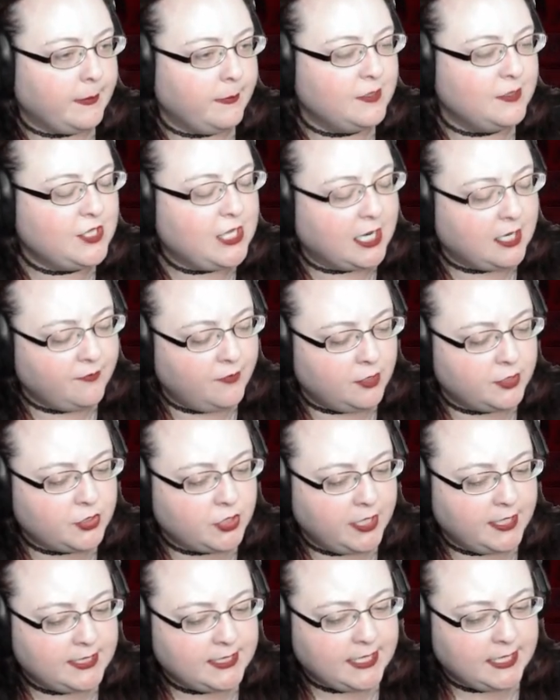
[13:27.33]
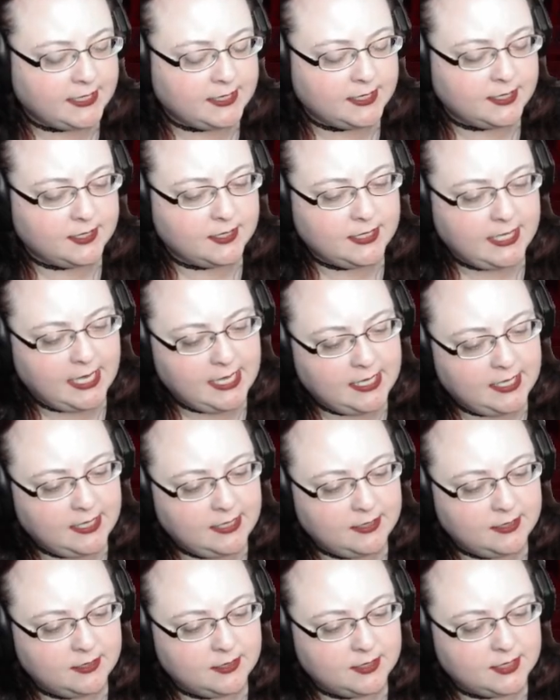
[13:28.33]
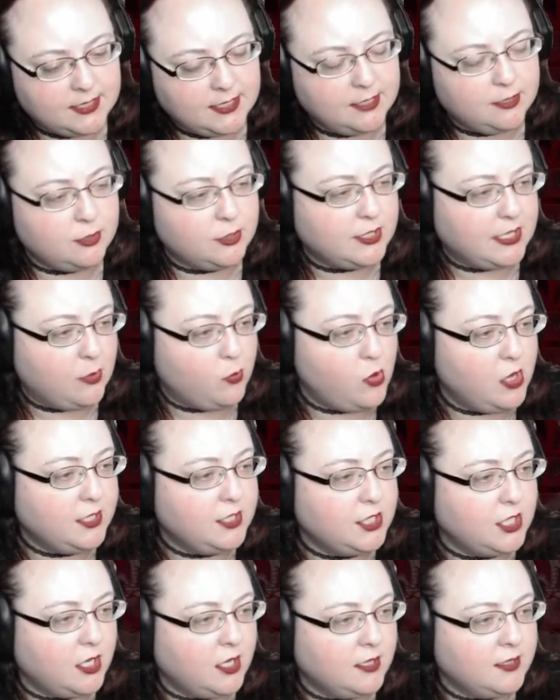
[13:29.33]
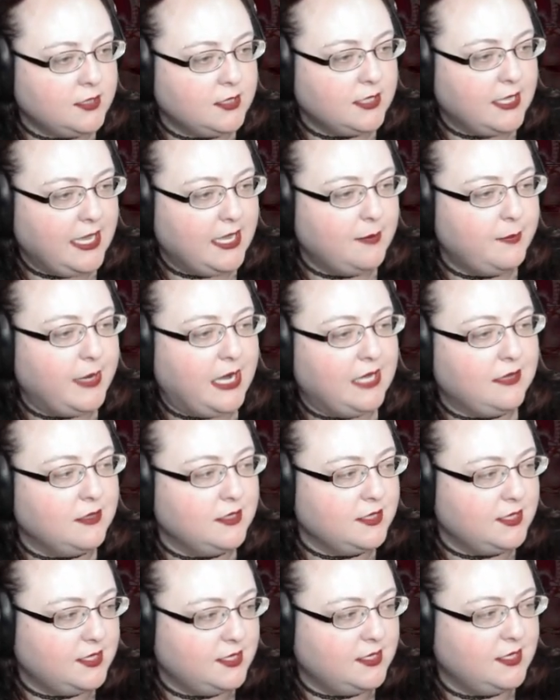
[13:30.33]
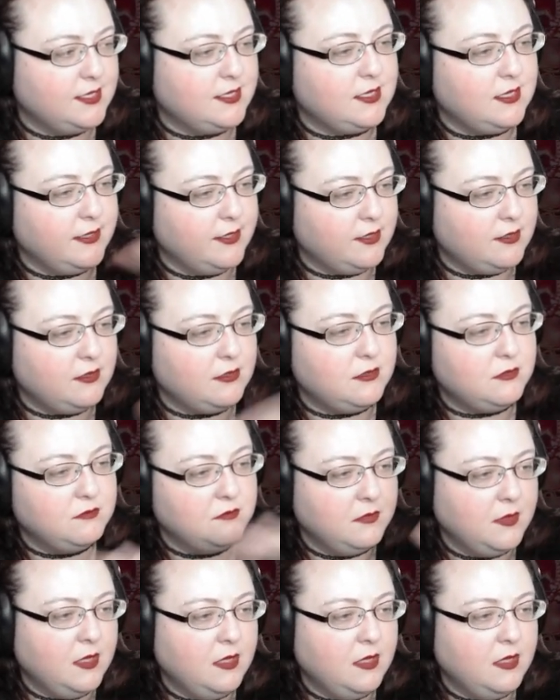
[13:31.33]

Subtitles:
Jack of all trades gets 10 skills at 1 dot, and balanced is a little,